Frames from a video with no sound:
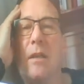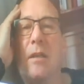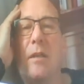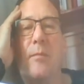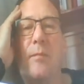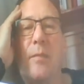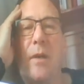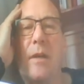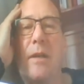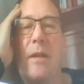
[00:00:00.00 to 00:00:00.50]

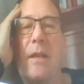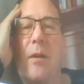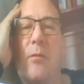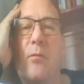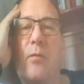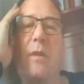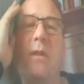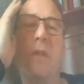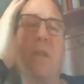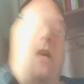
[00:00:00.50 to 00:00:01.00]
Combine
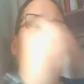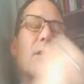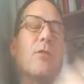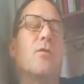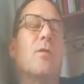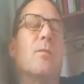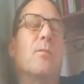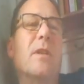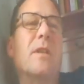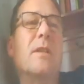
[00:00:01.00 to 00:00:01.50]
that with the
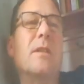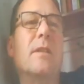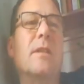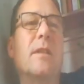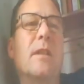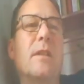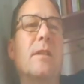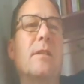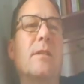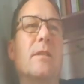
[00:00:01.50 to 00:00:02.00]
extra
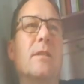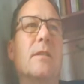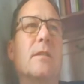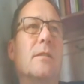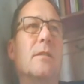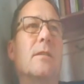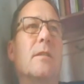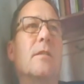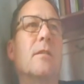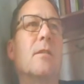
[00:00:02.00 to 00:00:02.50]
busyness
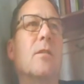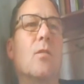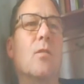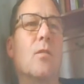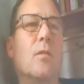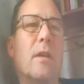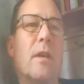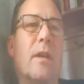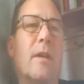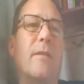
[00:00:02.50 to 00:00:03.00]
that
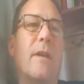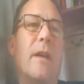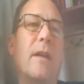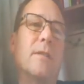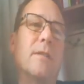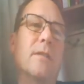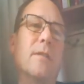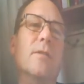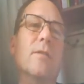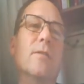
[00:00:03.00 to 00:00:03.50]
all that I've
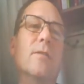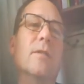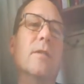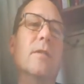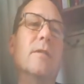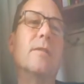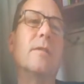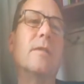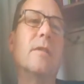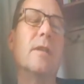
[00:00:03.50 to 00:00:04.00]
had to do
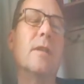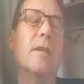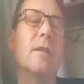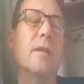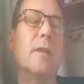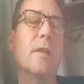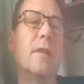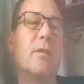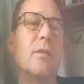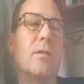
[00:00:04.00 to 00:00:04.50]
has
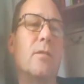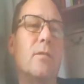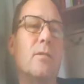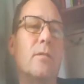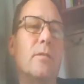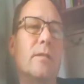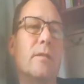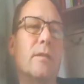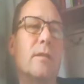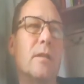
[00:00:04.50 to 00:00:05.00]

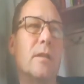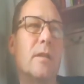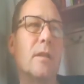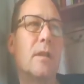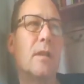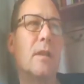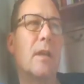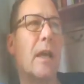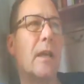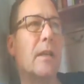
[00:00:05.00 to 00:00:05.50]
caused,
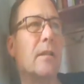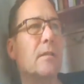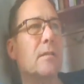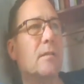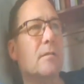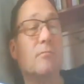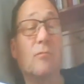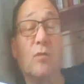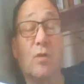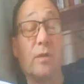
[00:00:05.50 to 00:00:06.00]
and
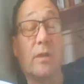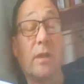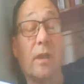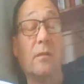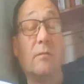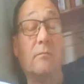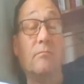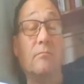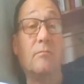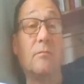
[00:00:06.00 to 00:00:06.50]

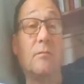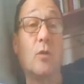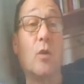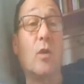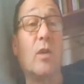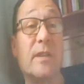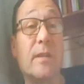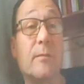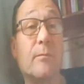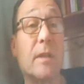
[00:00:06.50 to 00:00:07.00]
also
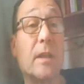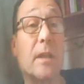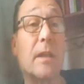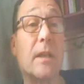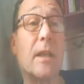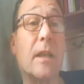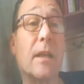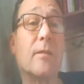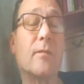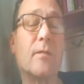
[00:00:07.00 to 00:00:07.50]
quite simply a
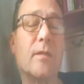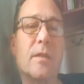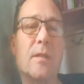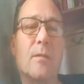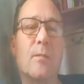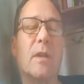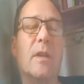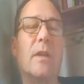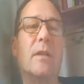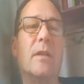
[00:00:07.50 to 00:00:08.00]
lack of
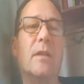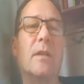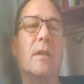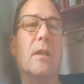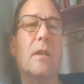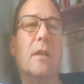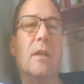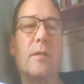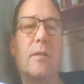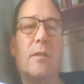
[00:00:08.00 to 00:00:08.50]
discipline.
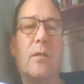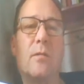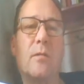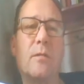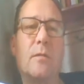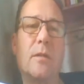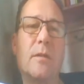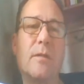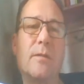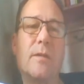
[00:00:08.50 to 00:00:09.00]
So
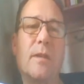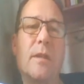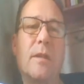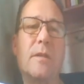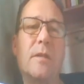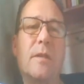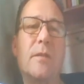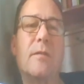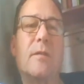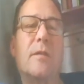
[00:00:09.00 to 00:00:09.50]
all those
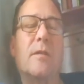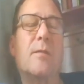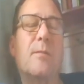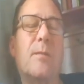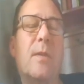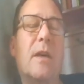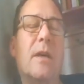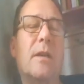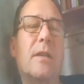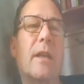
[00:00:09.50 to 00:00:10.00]
things have
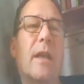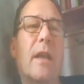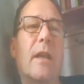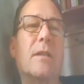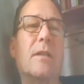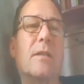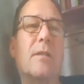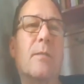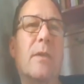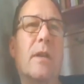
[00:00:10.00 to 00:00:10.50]
conspired
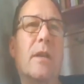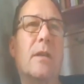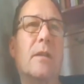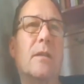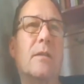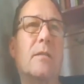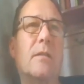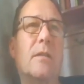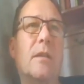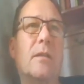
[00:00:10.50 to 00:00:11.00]
against
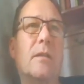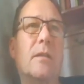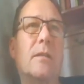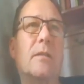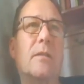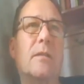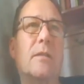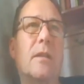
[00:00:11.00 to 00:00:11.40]
me, and